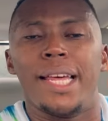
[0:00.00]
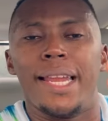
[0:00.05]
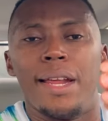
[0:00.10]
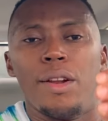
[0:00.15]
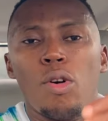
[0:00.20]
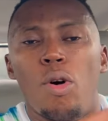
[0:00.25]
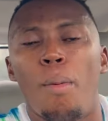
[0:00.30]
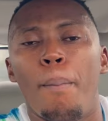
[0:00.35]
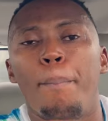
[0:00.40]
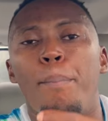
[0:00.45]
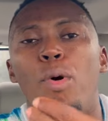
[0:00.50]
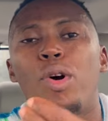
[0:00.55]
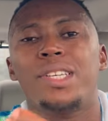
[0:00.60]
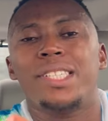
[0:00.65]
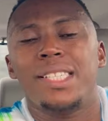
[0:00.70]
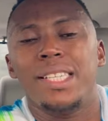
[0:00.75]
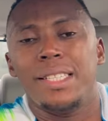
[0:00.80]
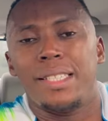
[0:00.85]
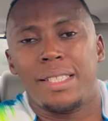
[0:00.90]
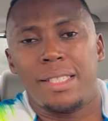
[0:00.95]
Let them
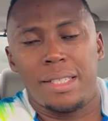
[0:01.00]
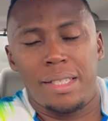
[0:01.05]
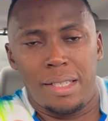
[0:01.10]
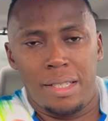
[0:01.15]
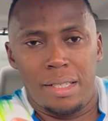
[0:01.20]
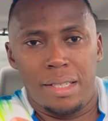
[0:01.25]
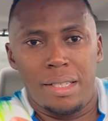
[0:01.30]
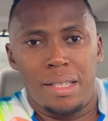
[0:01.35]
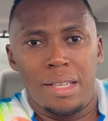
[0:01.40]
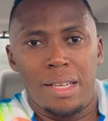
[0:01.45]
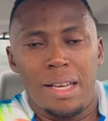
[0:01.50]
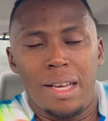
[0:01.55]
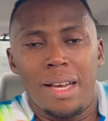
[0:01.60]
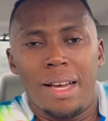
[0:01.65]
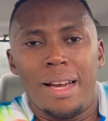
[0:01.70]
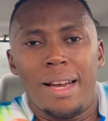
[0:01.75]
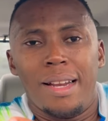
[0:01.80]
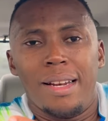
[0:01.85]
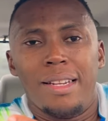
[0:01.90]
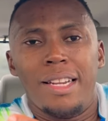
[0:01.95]
unbox it.
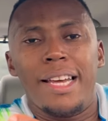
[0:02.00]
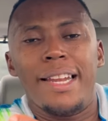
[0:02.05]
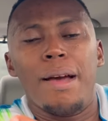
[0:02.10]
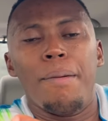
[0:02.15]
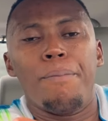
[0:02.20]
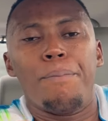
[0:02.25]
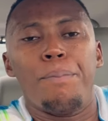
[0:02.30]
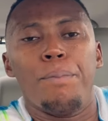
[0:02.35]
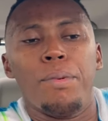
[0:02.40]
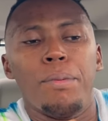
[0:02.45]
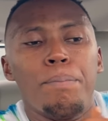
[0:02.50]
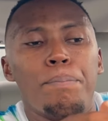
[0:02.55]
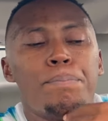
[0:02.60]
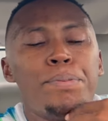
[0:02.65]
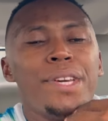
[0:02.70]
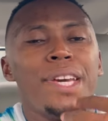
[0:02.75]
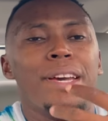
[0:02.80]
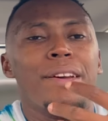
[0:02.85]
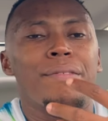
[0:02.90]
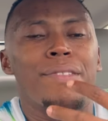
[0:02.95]
Let them
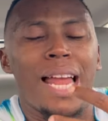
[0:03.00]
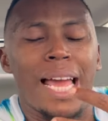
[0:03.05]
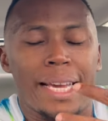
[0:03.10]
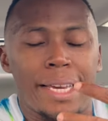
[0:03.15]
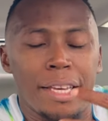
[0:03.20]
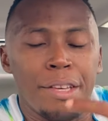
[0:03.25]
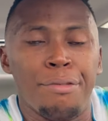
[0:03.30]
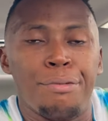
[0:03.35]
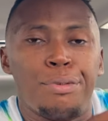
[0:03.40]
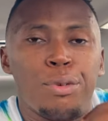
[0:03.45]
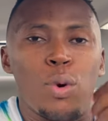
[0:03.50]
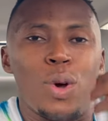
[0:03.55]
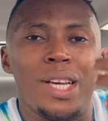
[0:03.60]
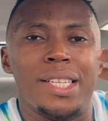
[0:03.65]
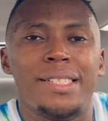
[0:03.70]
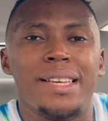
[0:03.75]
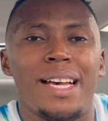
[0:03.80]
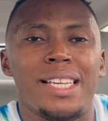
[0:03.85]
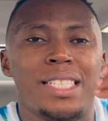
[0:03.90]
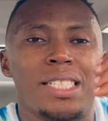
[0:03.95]
behave like
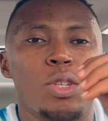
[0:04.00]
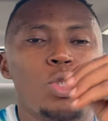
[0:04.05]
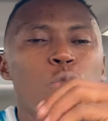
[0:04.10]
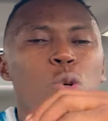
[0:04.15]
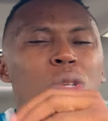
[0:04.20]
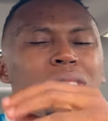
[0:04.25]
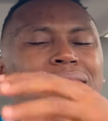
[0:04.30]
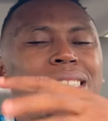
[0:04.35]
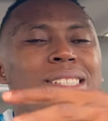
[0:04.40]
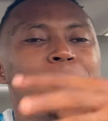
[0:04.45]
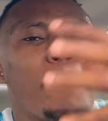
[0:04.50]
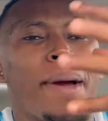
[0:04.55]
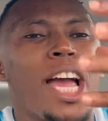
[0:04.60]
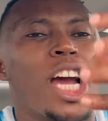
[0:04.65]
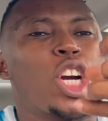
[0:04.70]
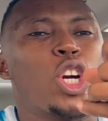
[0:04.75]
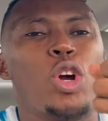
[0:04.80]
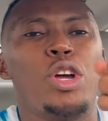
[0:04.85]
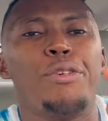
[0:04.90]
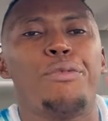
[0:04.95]
influencers. Use
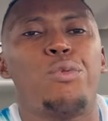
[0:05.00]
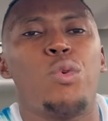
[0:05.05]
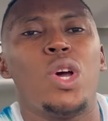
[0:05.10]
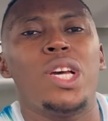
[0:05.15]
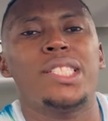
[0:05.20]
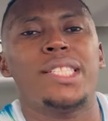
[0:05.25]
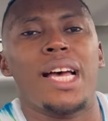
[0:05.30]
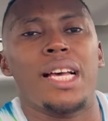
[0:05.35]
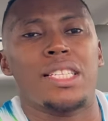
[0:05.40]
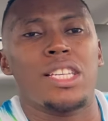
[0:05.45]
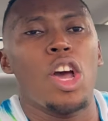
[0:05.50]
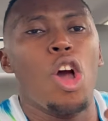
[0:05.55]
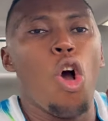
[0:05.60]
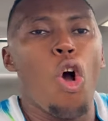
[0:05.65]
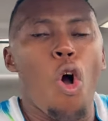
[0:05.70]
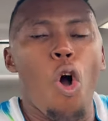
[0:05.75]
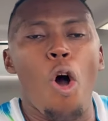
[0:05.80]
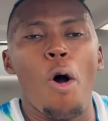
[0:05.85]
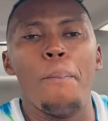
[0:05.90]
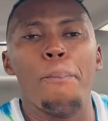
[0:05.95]
micro influencers.
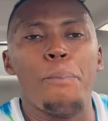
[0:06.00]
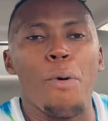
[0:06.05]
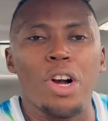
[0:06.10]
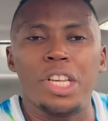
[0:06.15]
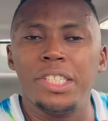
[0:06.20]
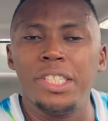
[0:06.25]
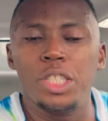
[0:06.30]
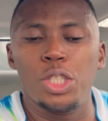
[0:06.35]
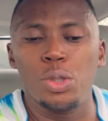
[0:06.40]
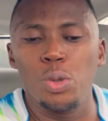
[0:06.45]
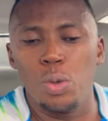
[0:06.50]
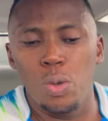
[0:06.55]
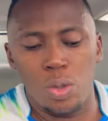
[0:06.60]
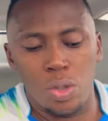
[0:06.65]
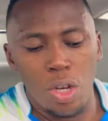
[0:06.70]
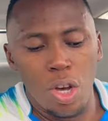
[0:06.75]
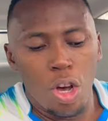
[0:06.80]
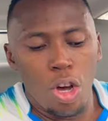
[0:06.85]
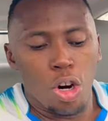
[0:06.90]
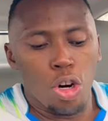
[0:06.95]
Unbox the
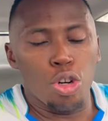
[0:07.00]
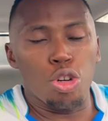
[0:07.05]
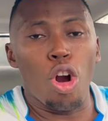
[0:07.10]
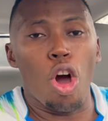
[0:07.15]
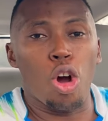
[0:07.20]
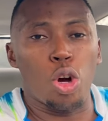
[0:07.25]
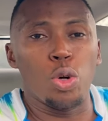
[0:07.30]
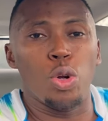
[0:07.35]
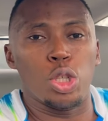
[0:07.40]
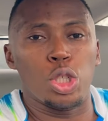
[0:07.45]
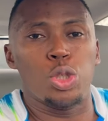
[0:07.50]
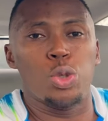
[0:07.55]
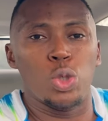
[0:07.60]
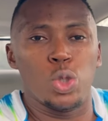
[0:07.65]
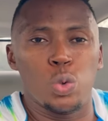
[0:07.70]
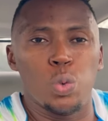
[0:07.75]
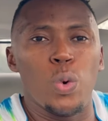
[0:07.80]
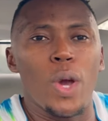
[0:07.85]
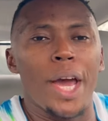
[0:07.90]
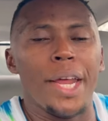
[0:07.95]
shoes. Rock those
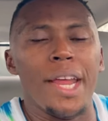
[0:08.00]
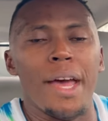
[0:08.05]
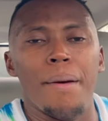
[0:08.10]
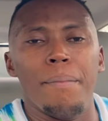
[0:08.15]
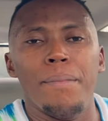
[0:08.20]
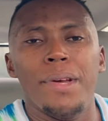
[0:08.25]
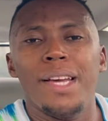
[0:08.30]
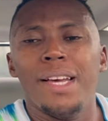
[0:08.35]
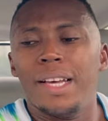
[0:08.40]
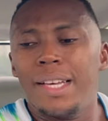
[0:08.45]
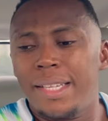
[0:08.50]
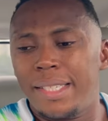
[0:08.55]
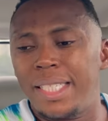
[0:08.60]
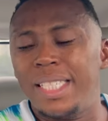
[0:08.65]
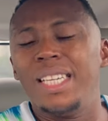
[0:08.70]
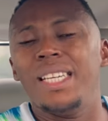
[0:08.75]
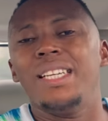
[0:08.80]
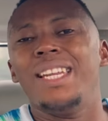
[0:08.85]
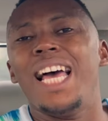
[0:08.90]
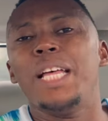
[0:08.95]
shoes. Wear them.
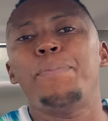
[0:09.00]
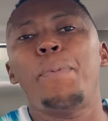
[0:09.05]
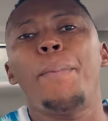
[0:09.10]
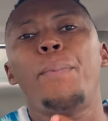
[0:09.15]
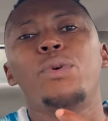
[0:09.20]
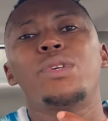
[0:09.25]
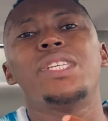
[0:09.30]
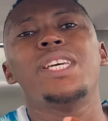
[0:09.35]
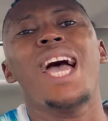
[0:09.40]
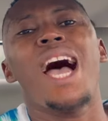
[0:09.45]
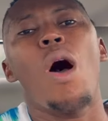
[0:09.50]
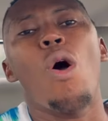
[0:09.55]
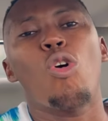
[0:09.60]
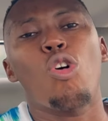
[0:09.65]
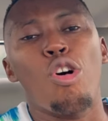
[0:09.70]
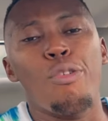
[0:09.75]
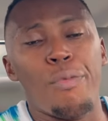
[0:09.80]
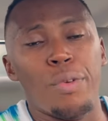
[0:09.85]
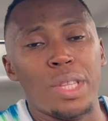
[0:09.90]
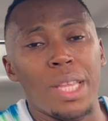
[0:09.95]
See, let people see how
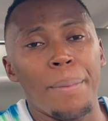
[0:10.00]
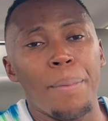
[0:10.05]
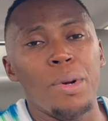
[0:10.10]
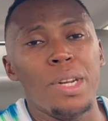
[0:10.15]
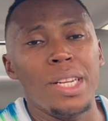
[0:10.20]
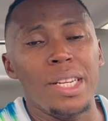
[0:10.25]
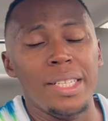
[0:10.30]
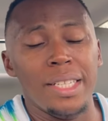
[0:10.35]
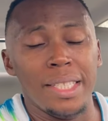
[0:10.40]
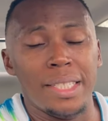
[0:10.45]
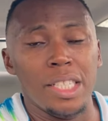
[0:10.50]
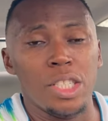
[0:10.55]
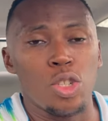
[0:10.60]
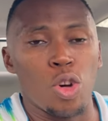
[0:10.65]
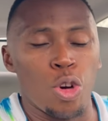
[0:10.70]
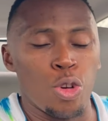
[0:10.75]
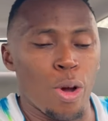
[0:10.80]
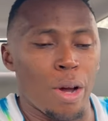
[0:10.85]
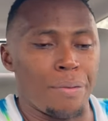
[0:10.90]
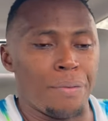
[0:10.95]
comfortable it is
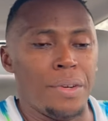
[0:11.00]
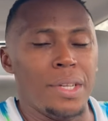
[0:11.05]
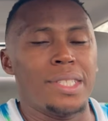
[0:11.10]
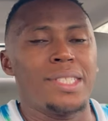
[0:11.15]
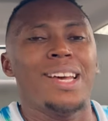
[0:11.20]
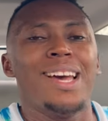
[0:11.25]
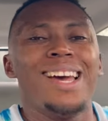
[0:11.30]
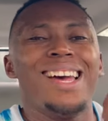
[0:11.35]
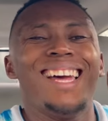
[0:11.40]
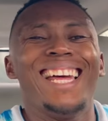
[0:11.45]
on your feet.